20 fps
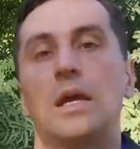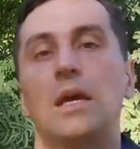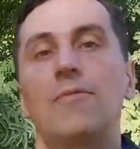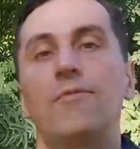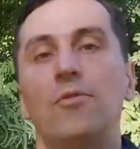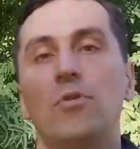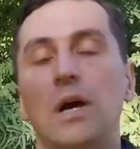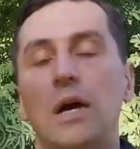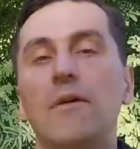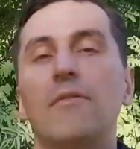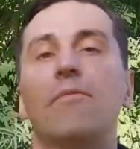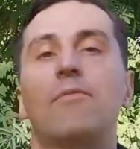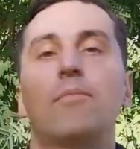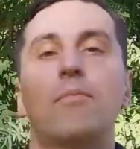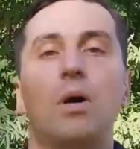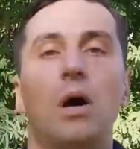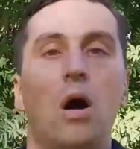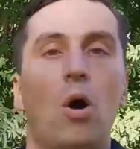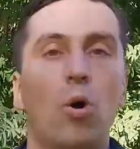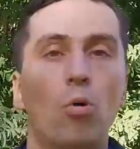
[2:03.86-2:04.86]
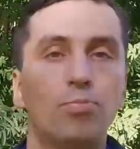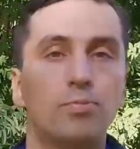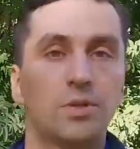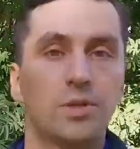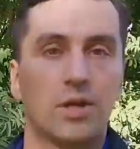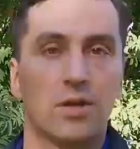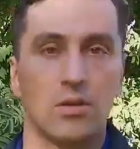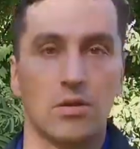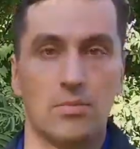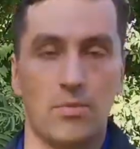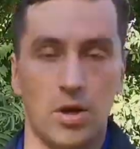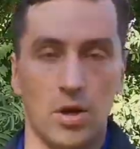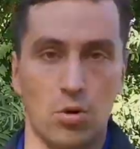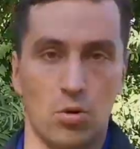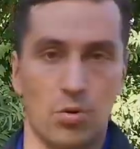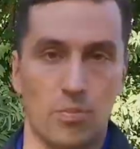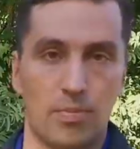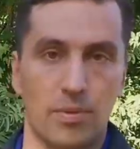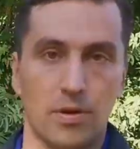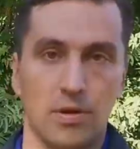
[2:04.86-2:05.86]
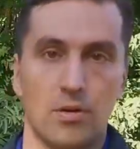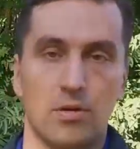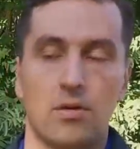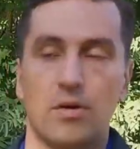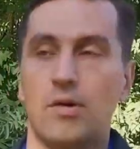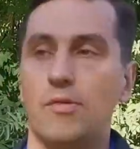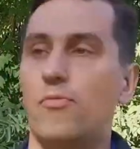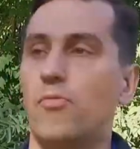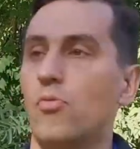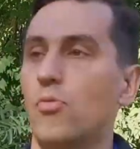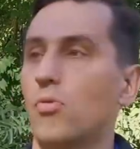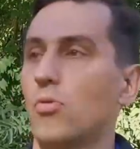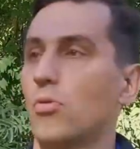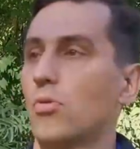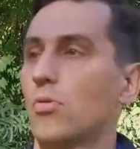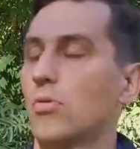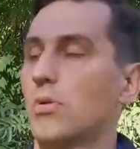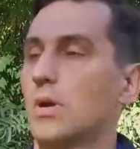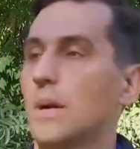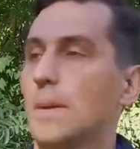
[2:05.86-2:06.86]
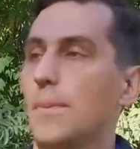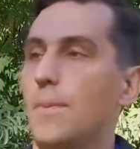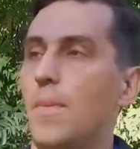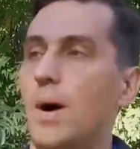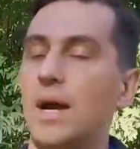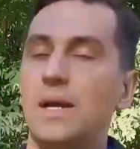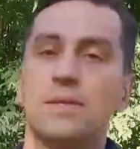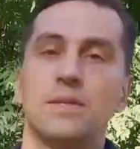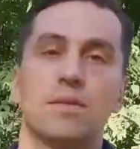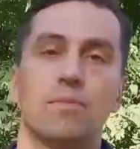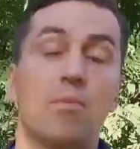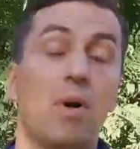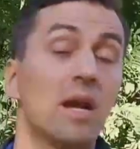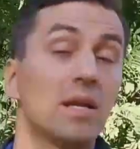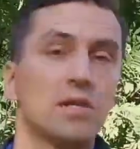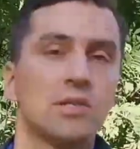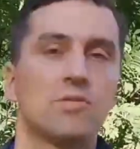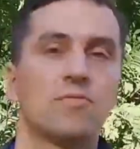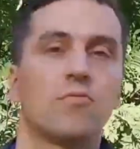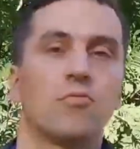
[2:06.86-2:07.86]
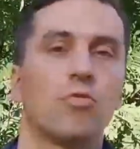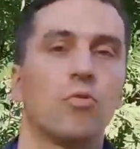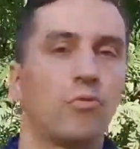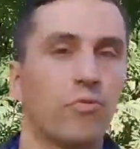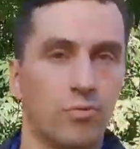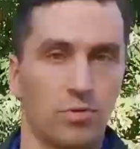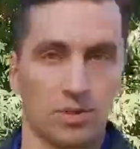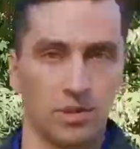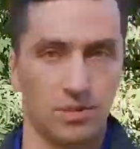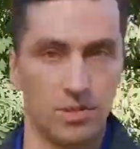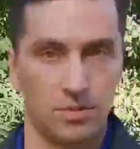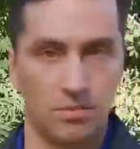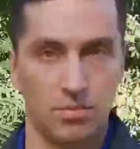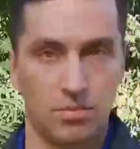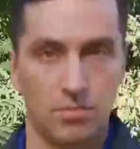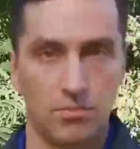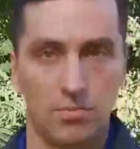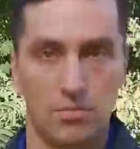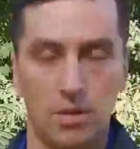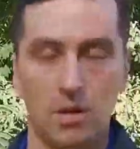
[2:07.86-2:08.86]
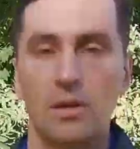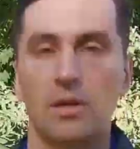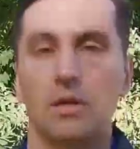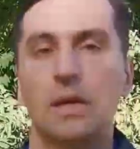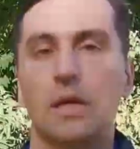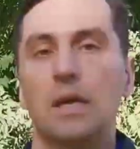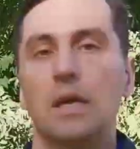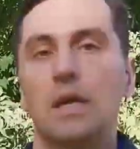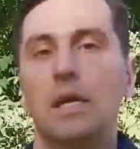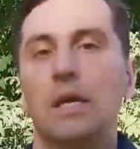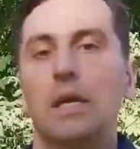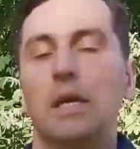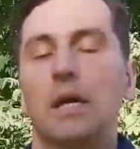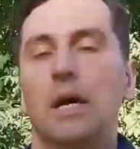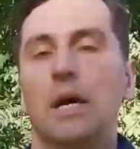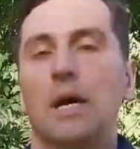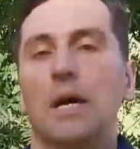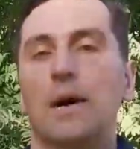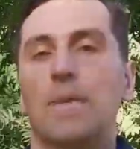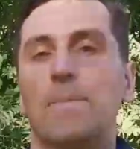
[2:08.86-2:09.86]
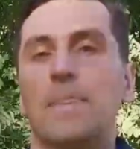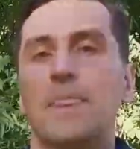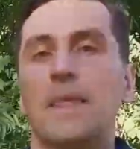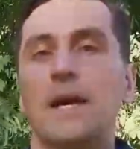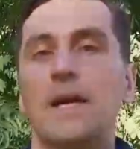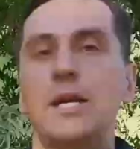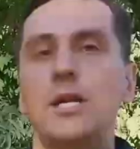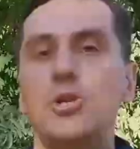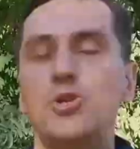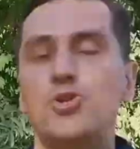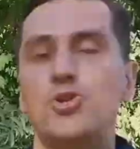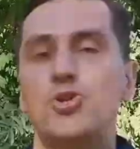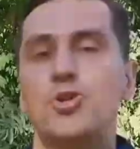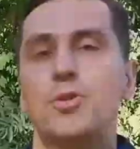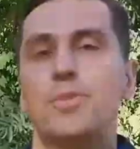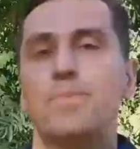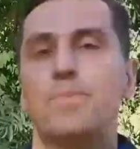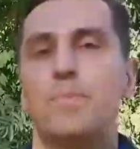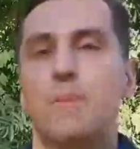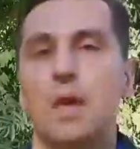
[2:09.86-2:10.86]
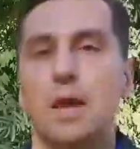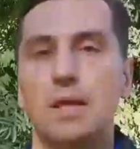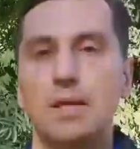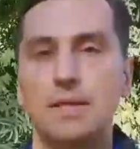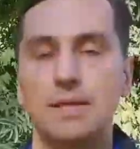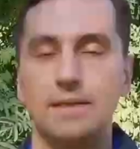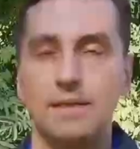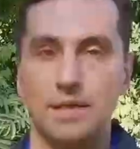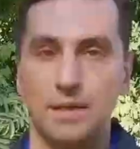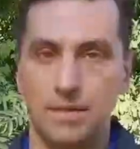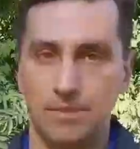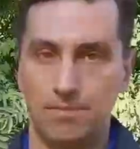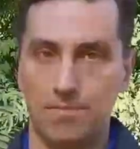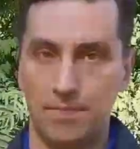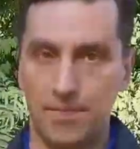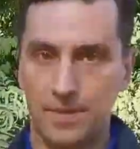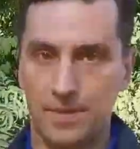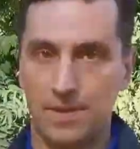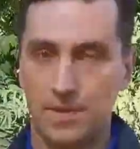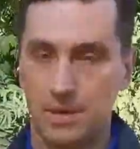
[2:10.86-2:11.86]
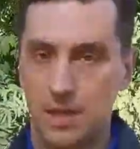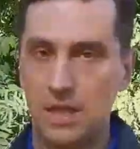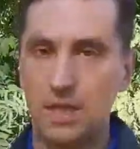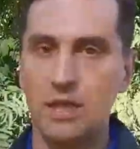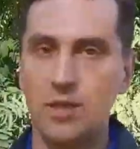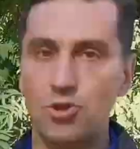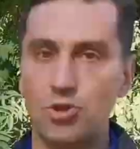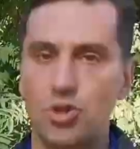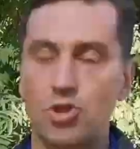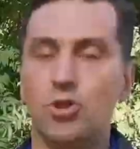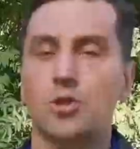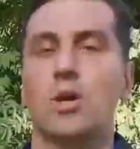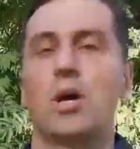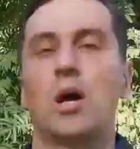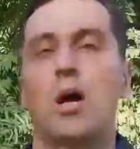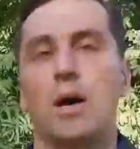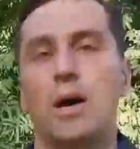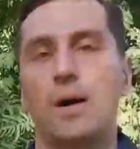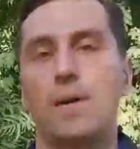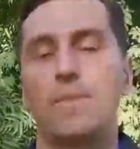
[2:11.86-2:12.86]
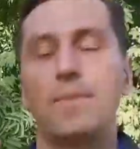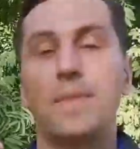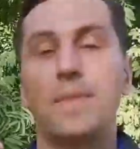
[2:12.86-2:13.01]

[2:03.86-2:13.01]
If you have optical myopia for minus, minus 4, for example, right? Um, each each uh,